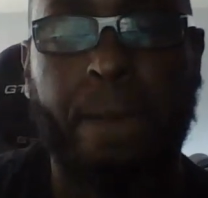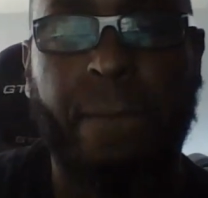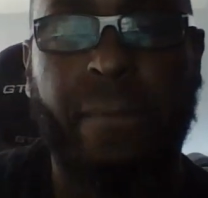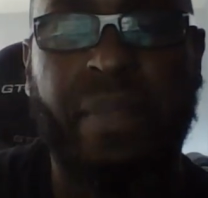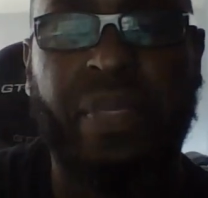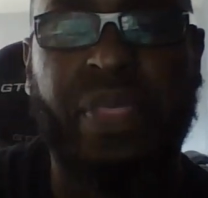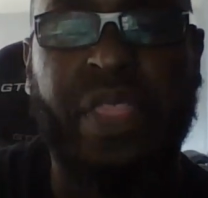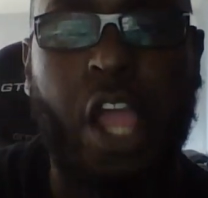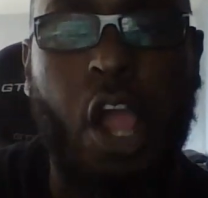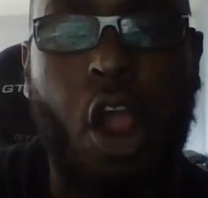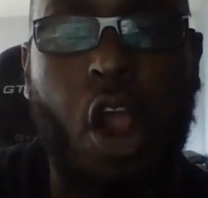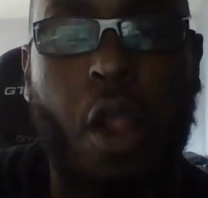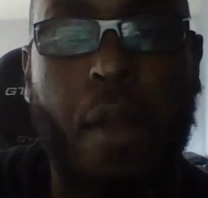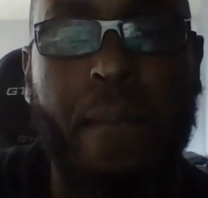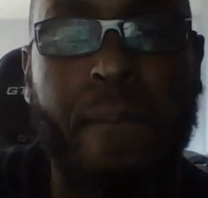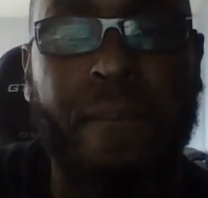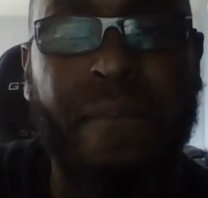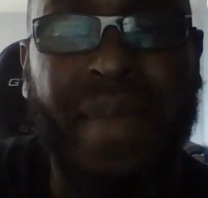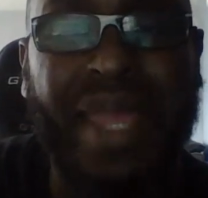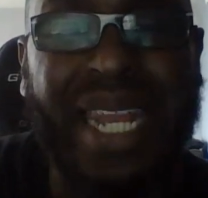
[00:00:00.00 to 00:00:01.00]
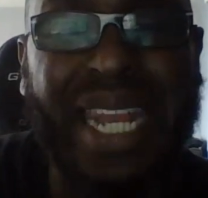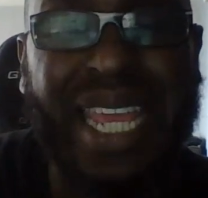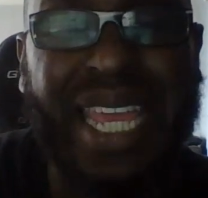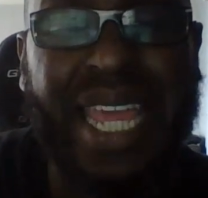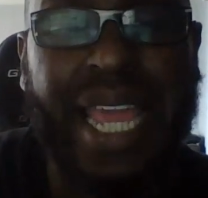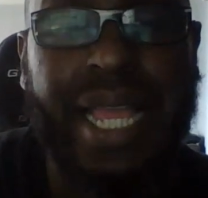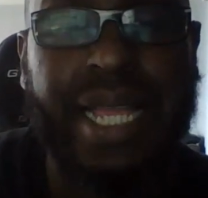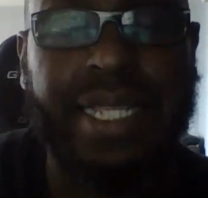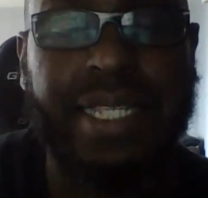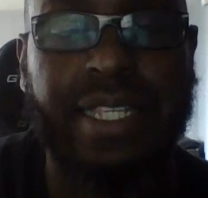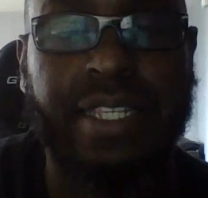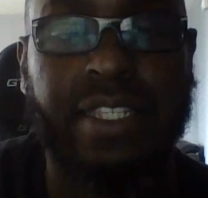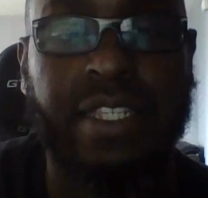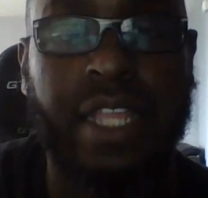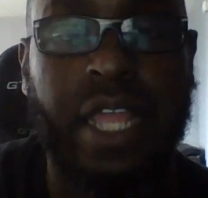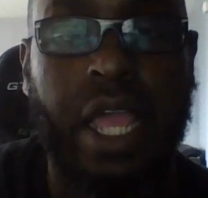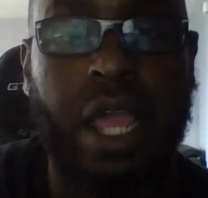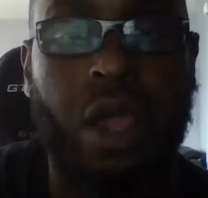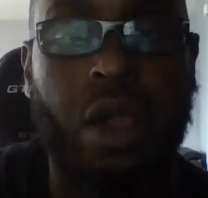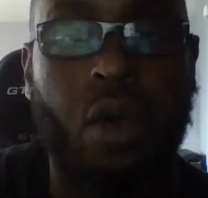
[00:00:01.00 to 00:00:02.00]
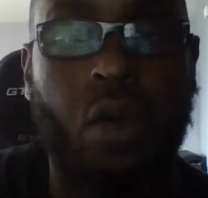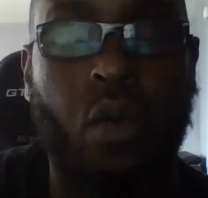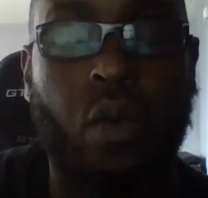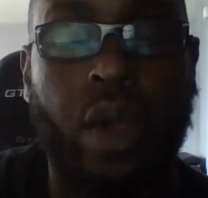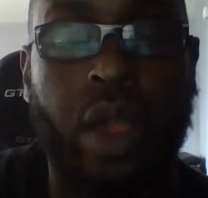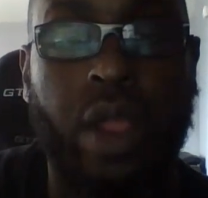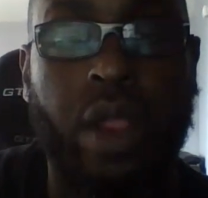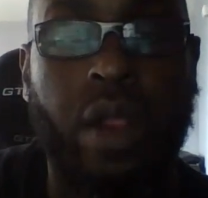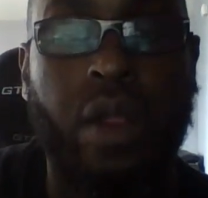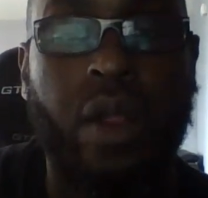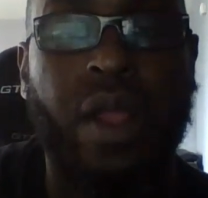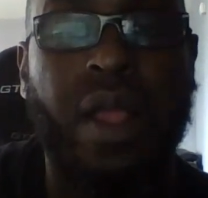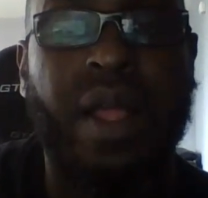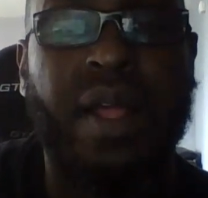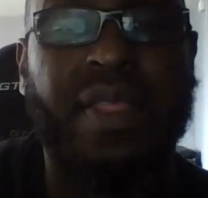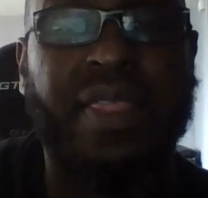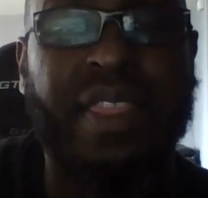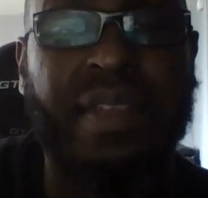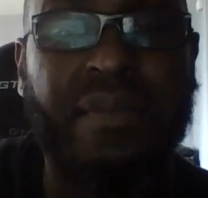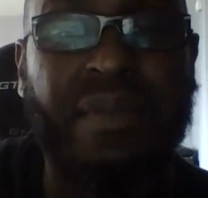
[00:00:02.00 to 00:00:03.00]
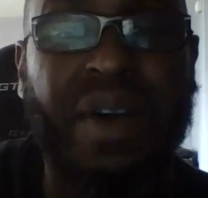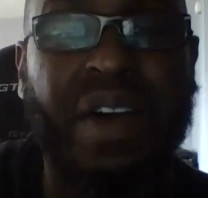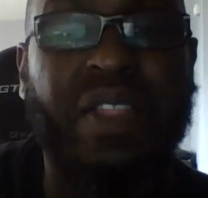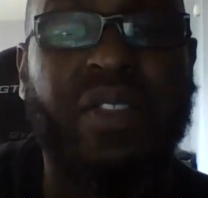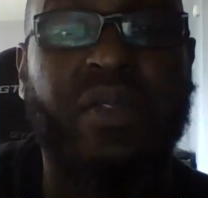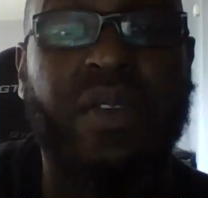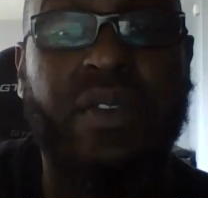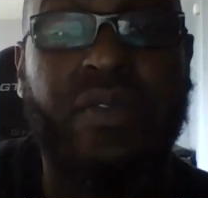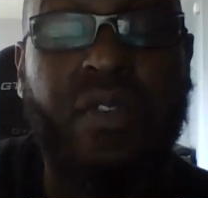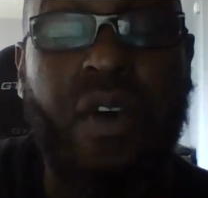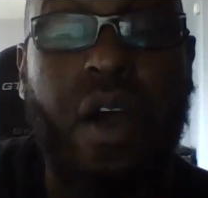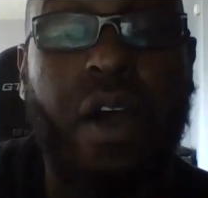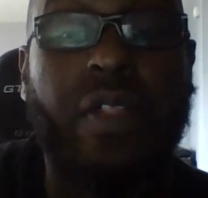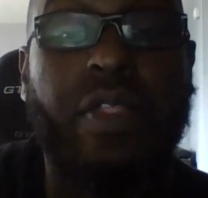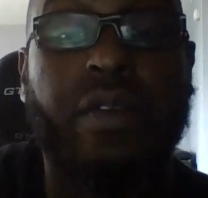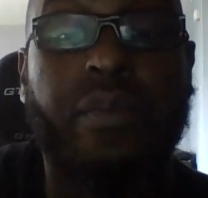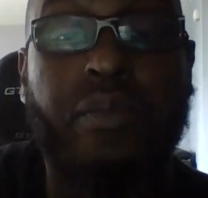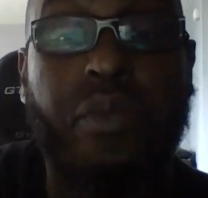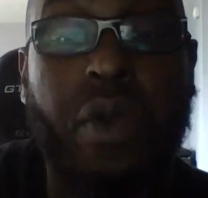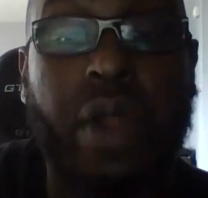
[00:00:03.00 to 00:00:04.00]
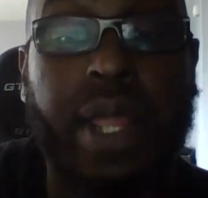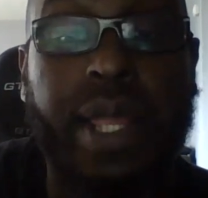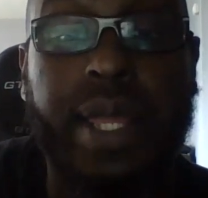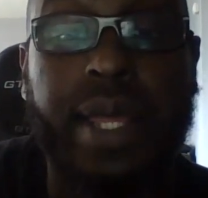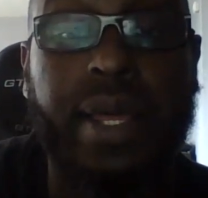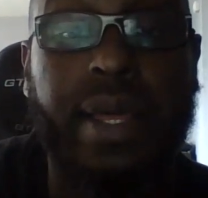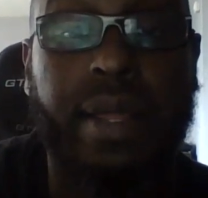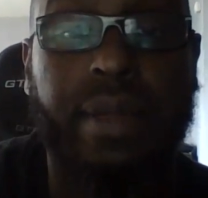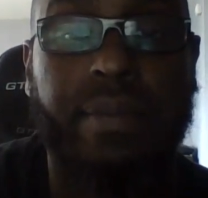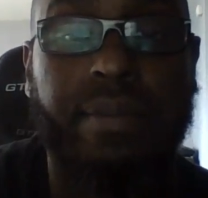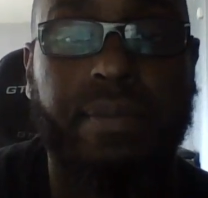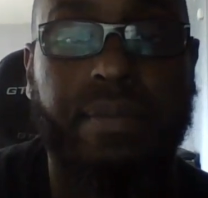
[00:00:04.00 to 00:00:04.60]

There are many cases now where the mother and father break up,